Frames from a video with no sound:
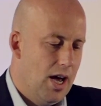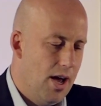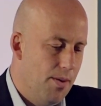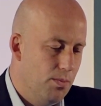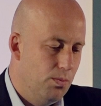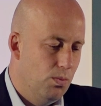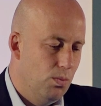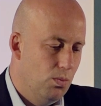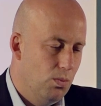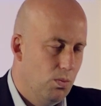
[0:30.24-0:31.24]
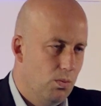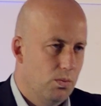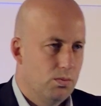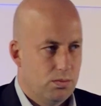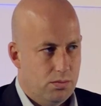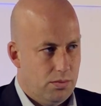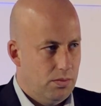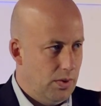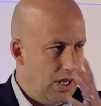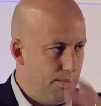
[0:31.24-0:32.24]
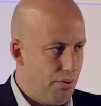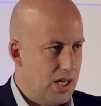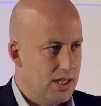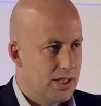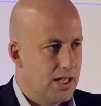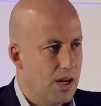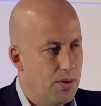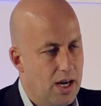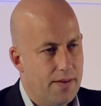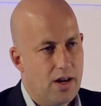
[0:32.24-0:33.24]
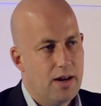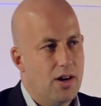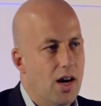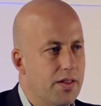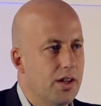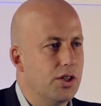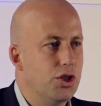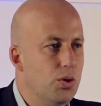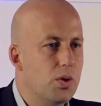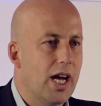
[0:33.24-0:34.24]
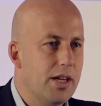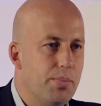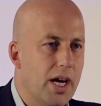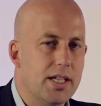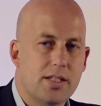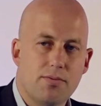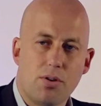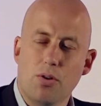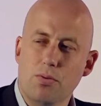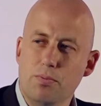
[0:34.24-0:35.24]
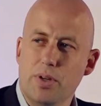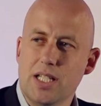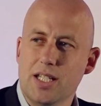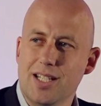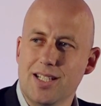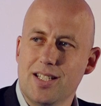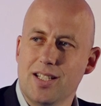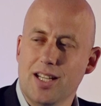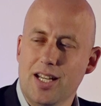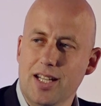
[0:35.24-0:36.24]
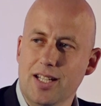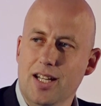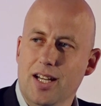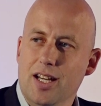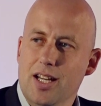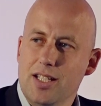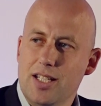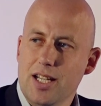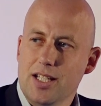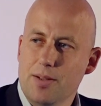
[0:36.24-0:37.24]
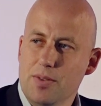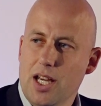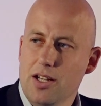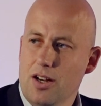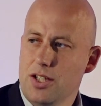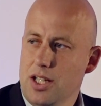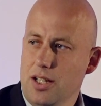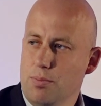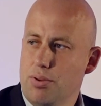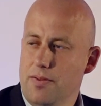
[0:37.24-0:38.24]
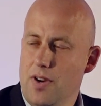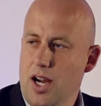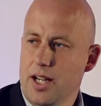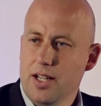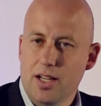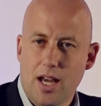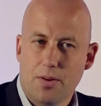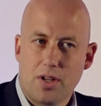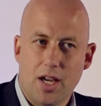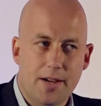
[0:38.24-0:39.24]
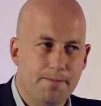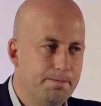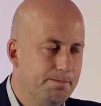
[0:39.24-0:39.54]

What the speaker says: Here present today, we have our other UK-based recruitment businesses in TXM Technology, Provide, and Healthcare.